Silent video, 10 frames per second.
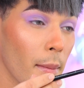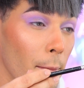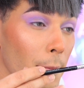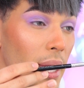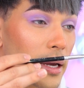
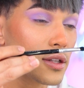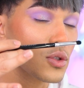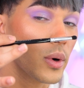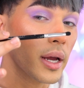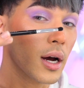make
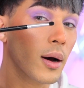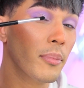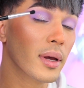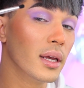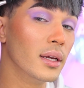its way
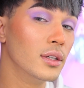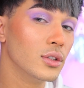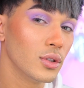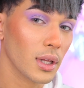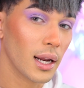up
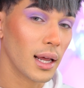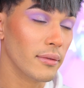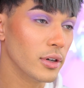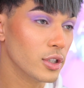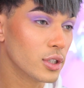into that
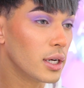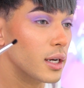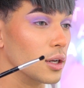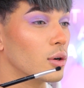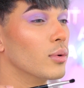lavender shade
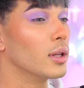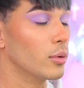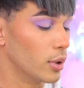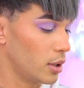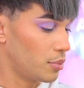and look really,
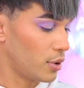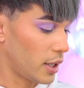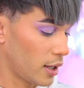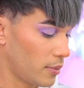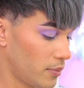really
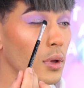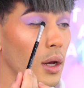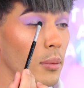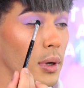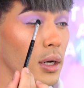pretty.
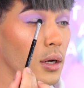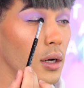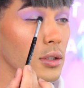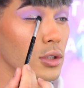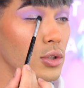I'm gonna
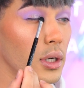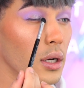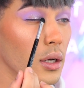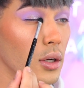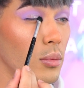concentrate a
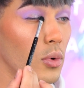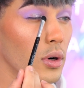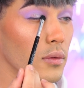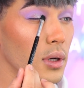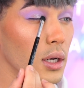little more
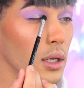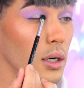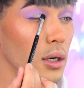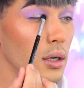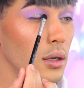of the
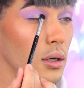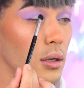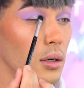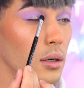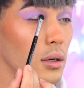glitter
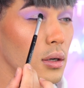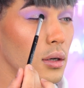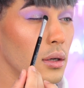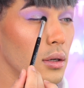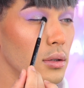
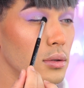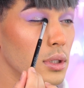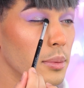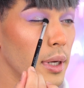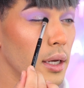
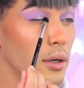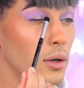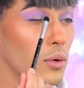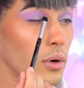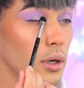to my inner
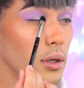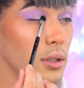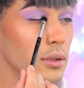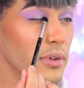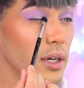corner,
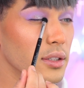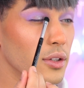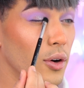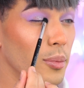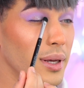because if you guys
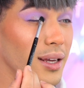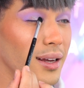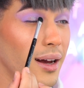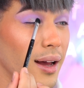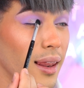know
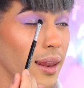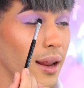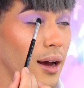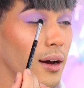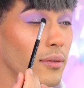me, I
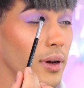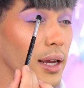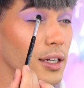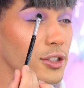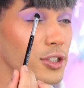love
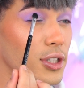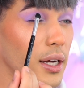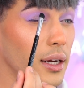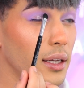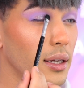a
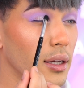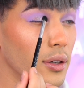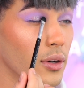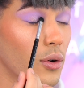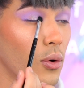shiny
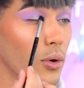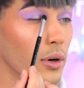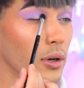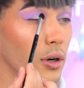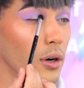inner
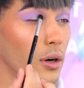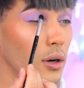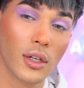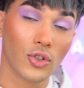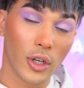corner,
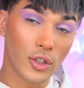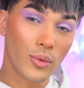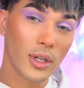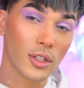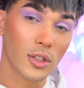girl. So I do
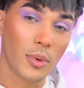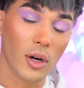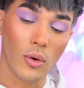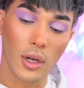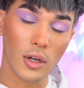want it to
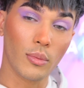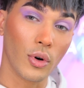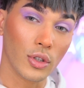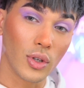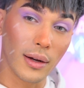sparkle a little
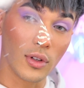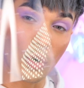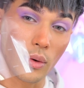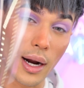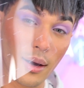more, so I have to
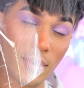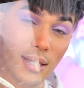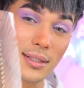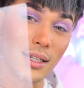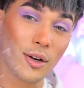grab
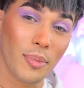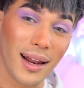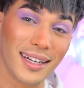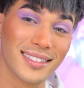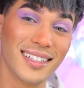this little
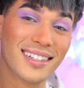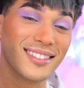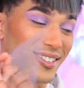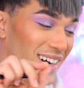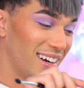plastic
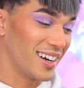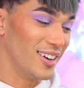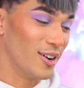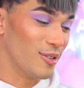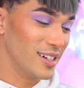so I can
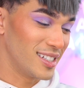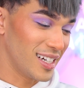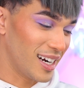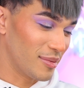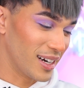know what
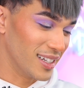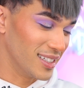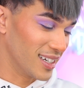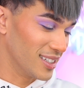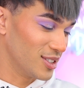shade I'm gonna
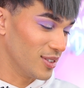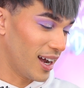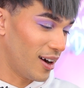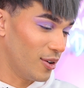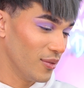dig into
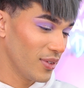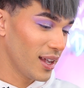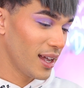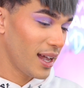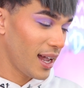now.
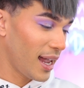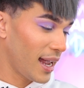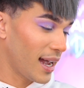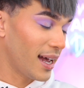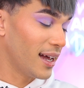
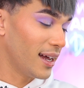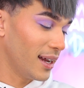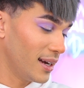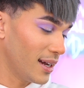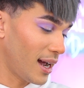
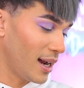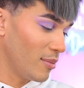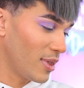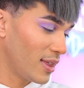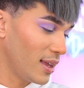And
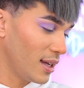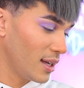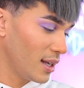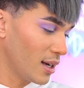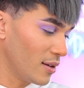I'm
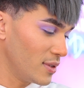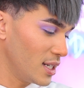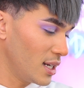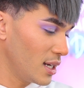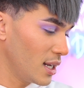thinking of
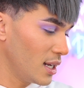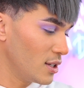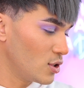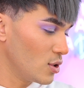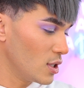digging
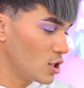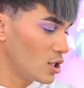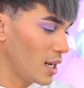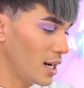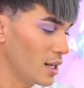into the
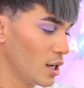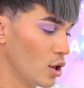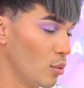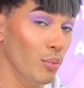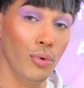shade
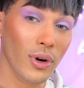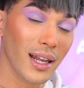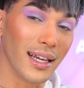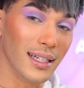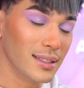
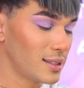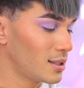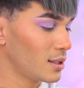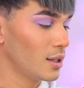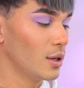
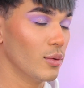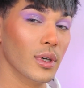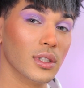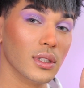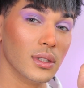Brilliant,
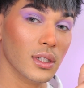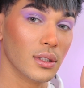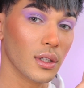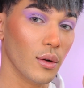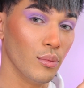which is
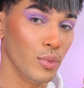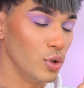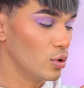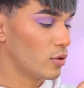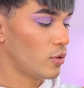this
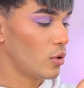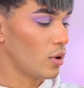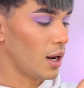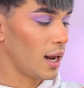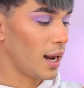
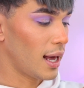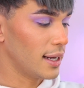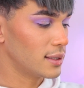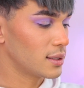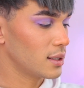beautiful
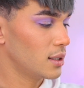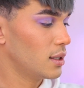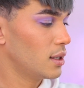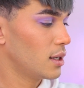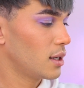light,
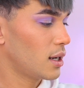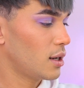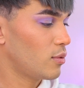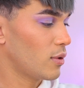kind of